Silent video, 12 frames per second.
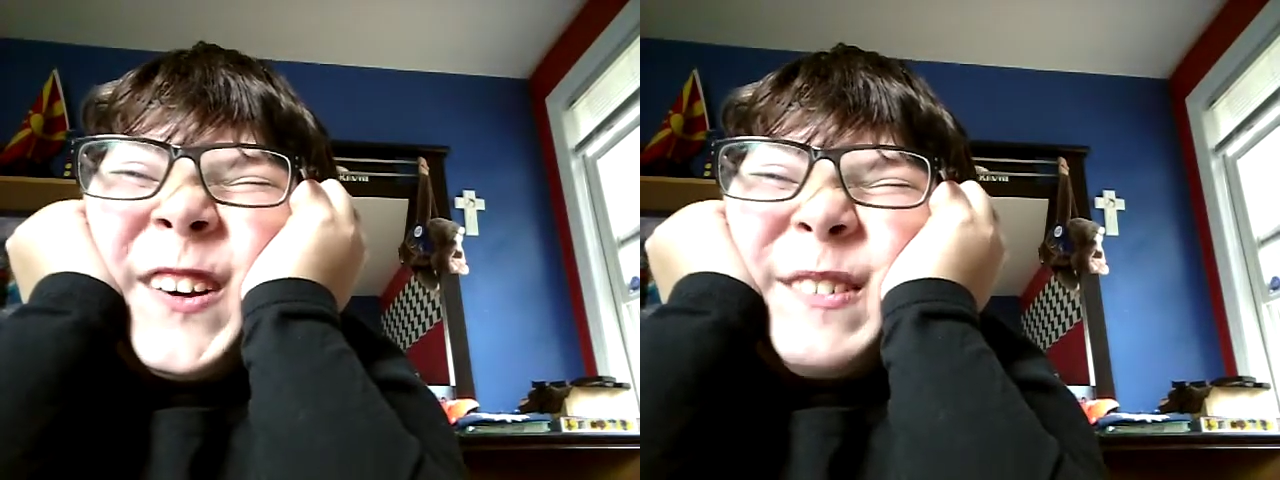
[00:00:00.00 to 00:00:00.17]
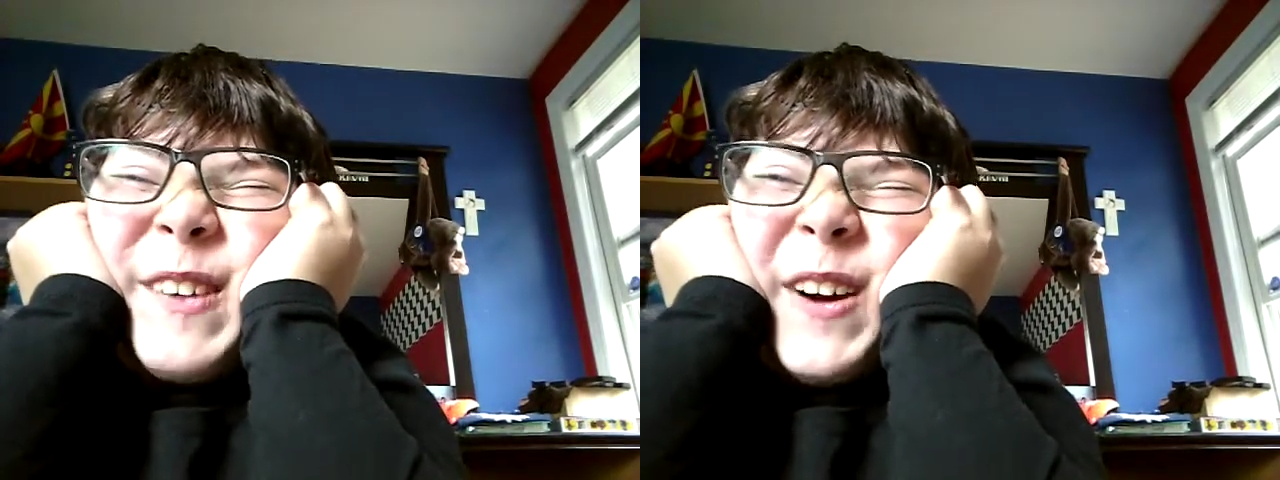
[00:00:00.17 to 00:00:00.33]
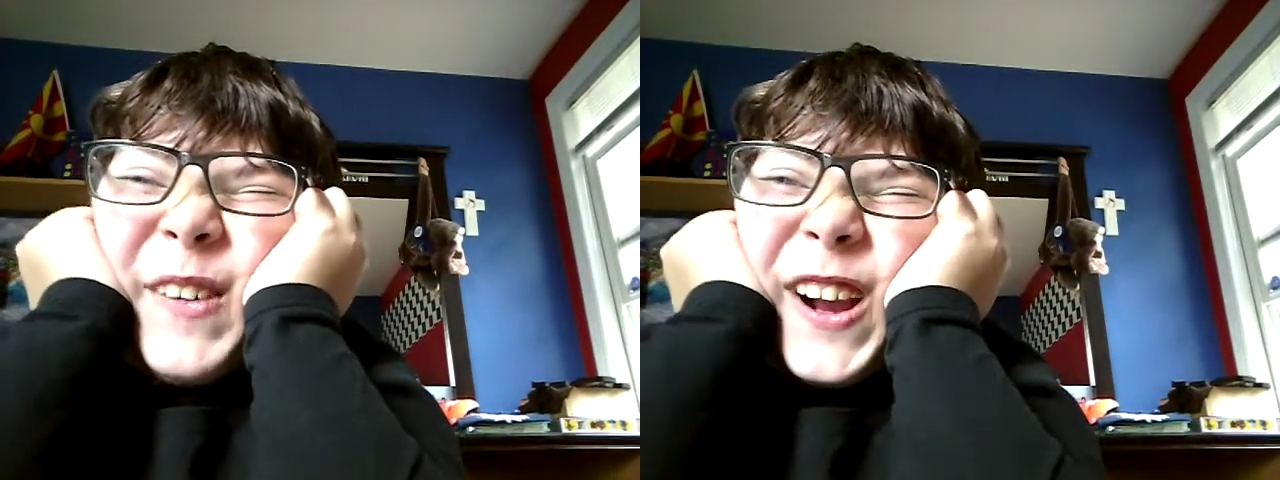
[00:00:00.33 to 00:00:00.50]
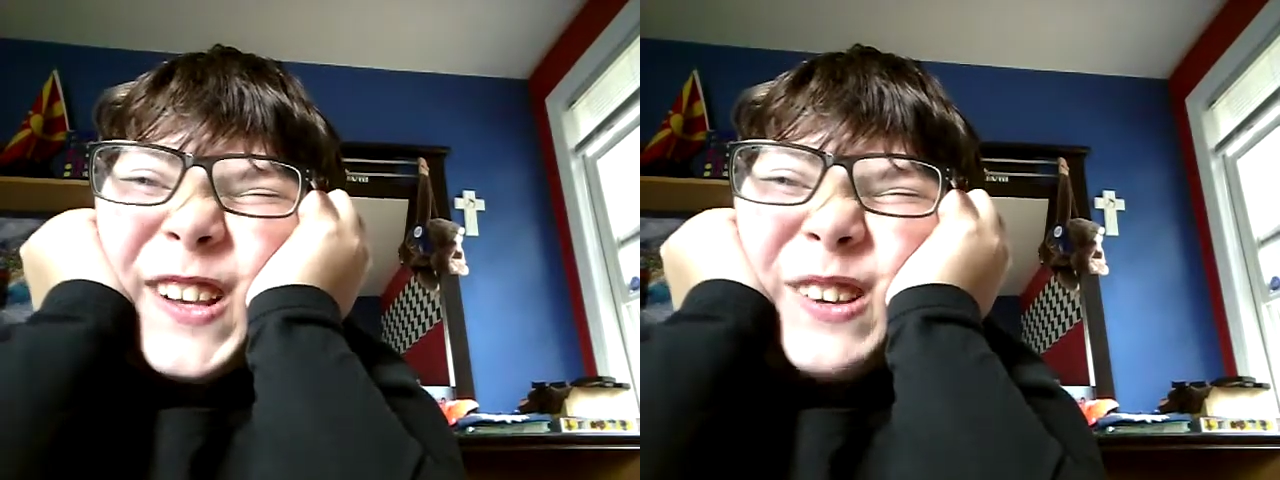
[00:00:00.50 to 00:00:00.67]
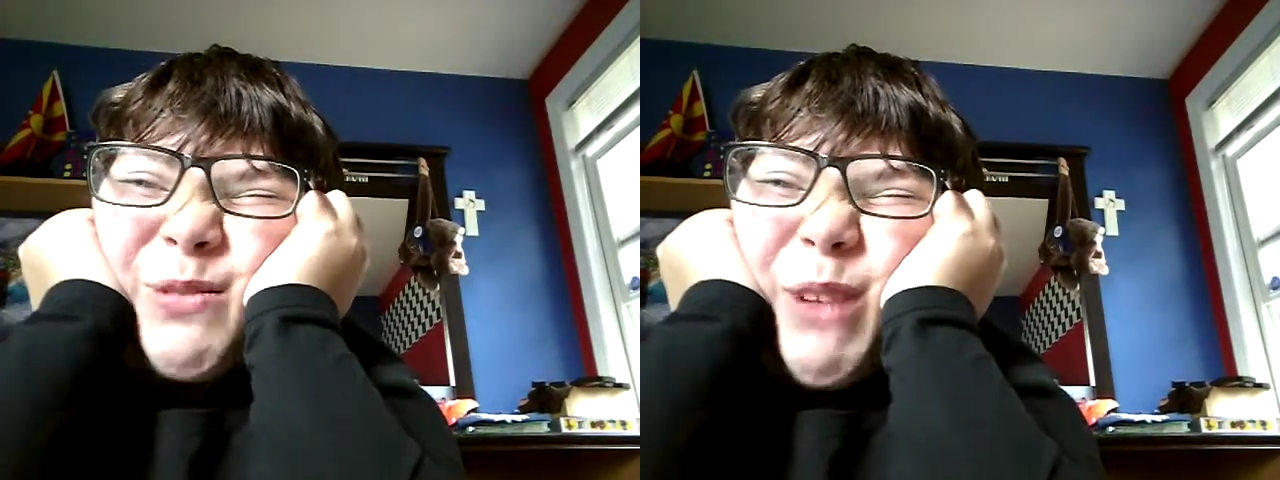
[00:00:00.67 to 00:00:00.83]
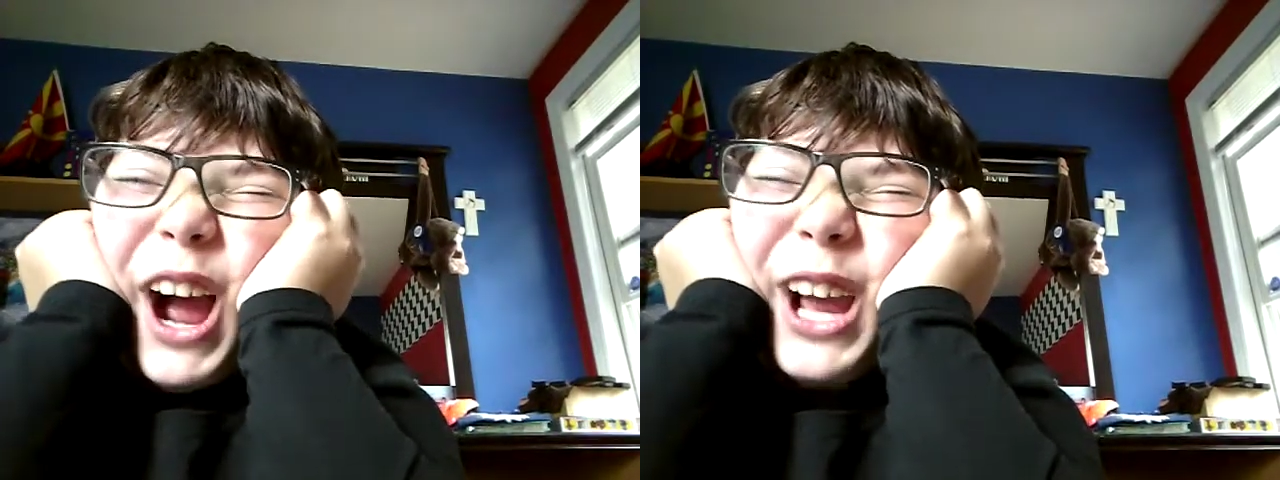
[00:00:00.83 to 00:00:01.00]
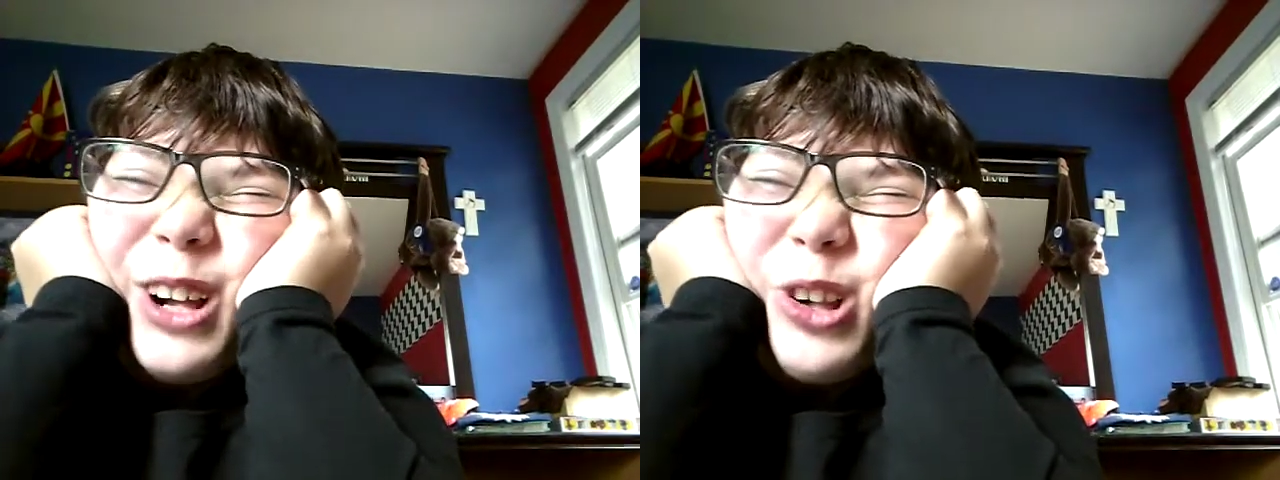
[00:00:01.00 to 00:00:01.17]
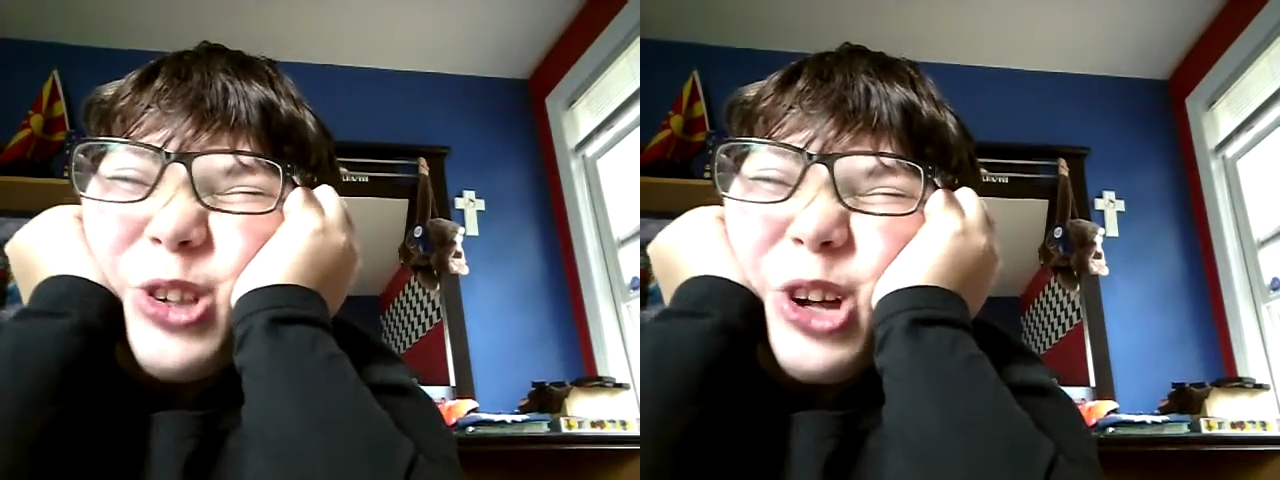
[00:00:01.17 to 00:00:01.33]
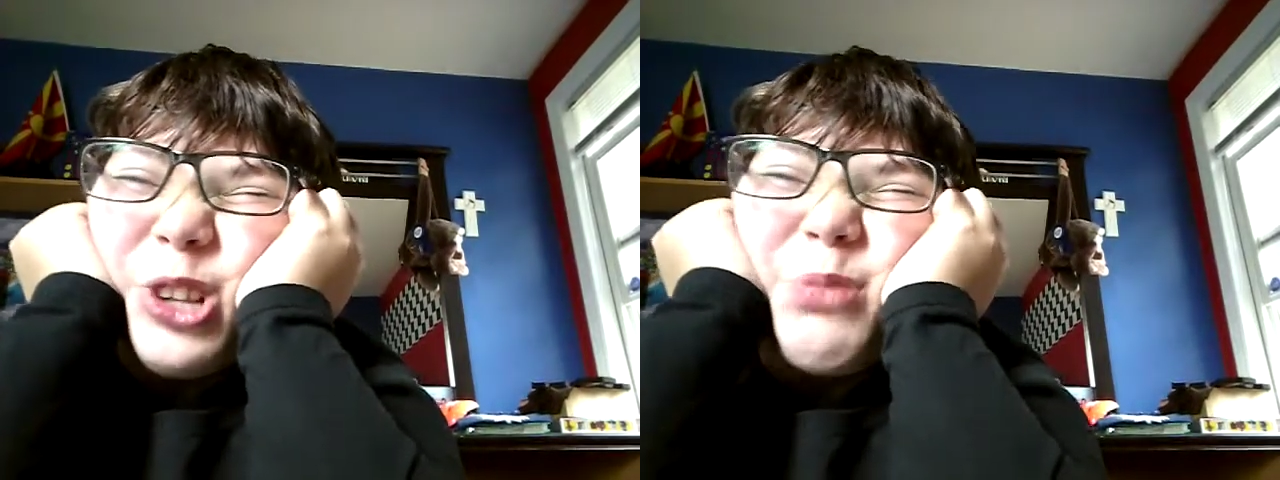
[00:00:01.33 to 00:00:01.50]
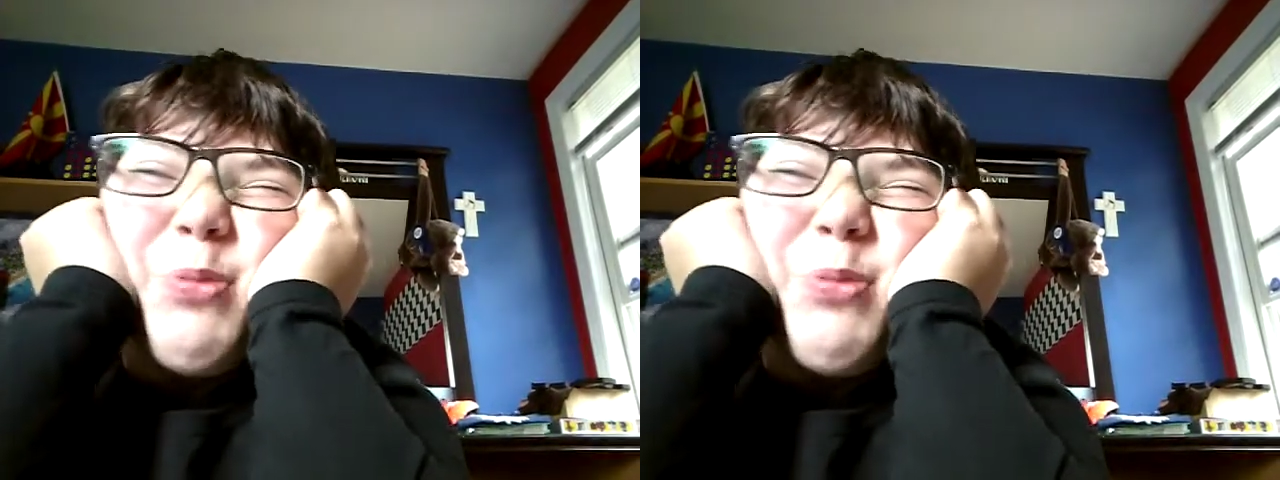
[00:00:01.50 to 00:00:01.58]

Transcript: But my smile looks